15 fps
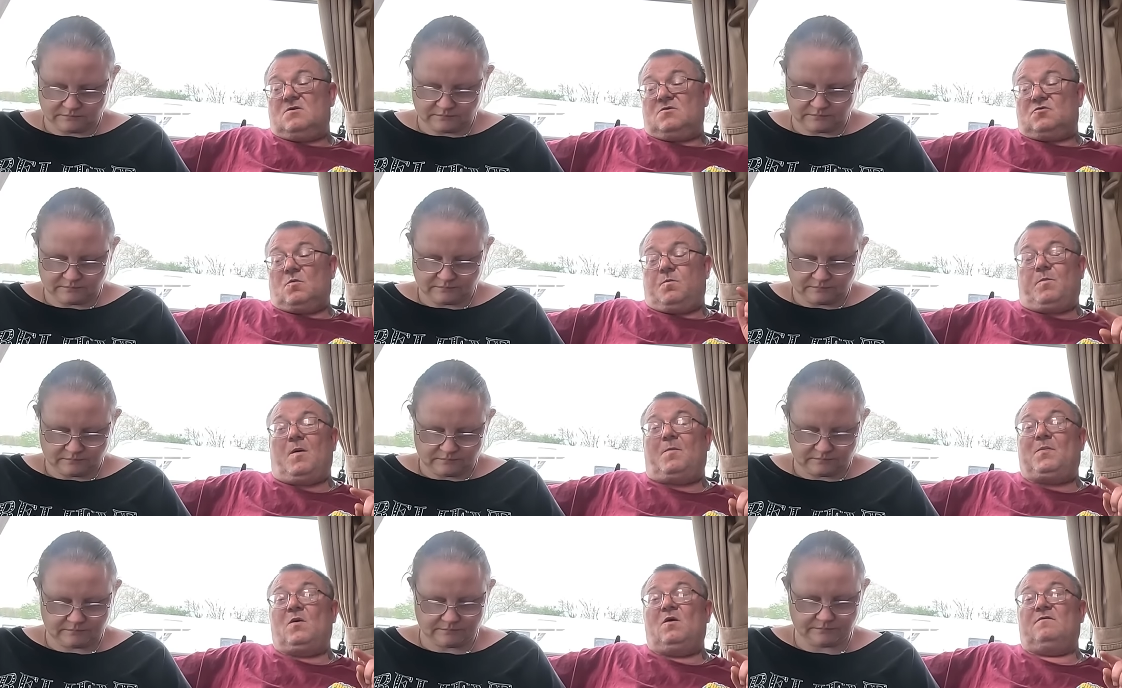Speaker 1: So
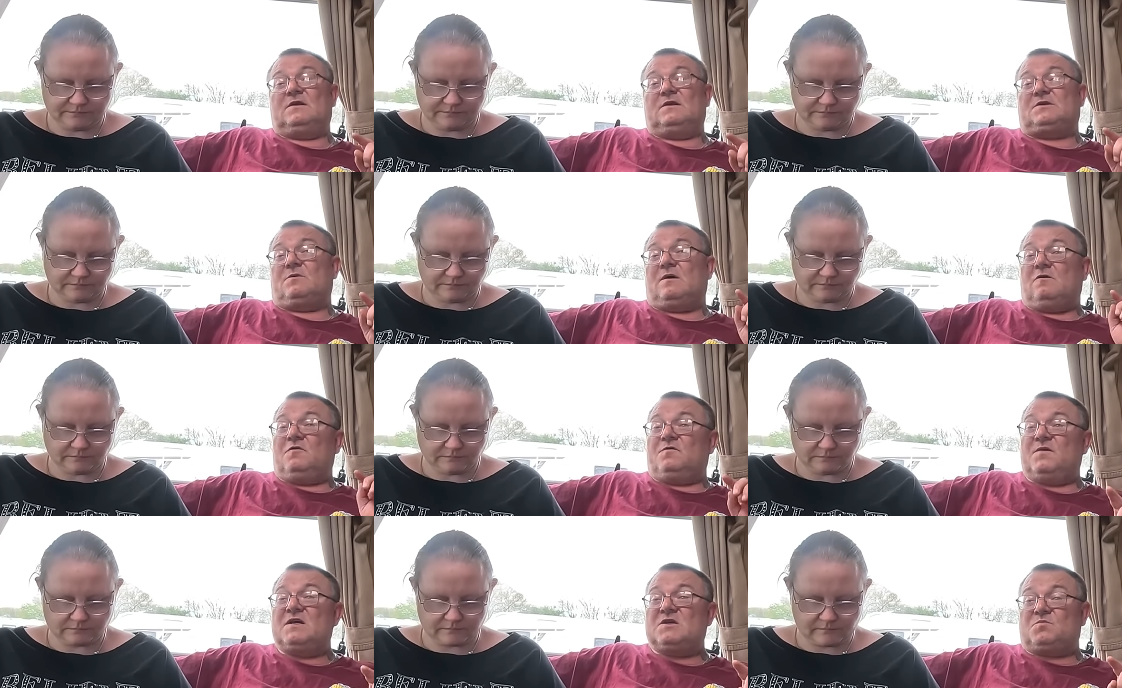pop over to our
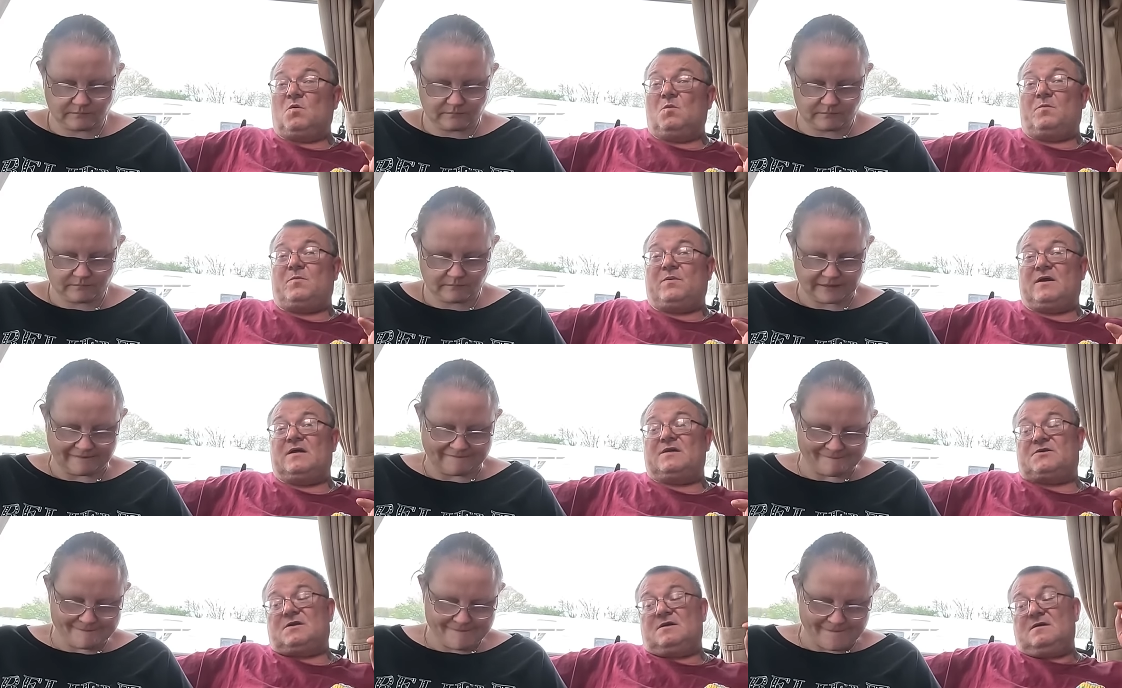Facebook
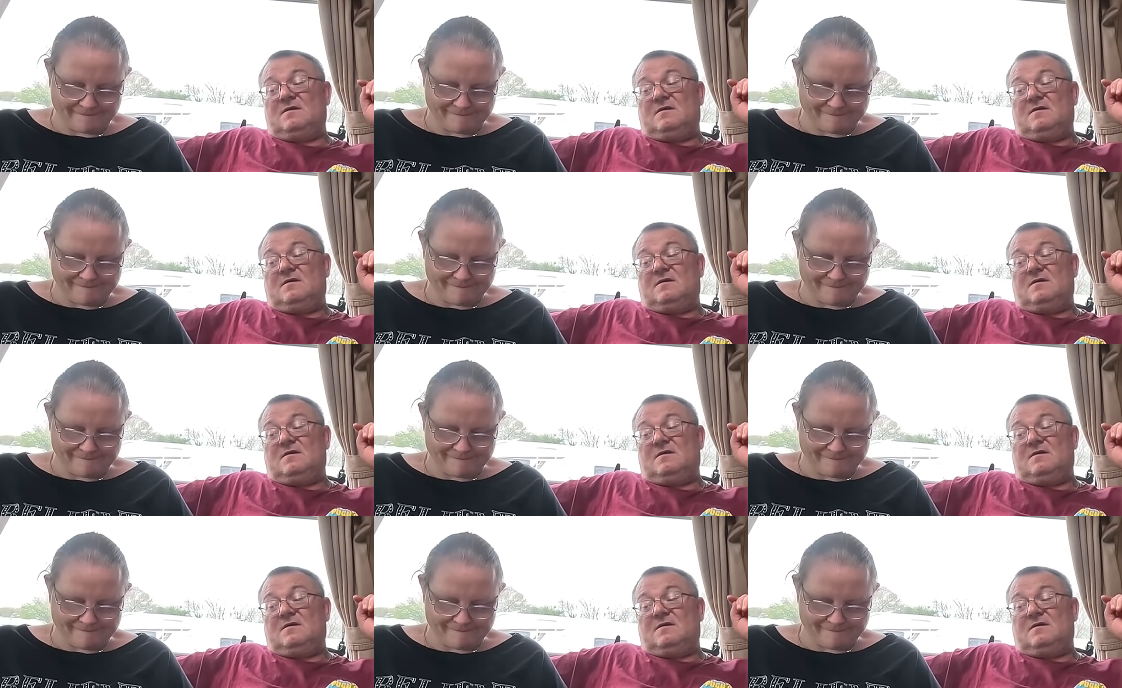page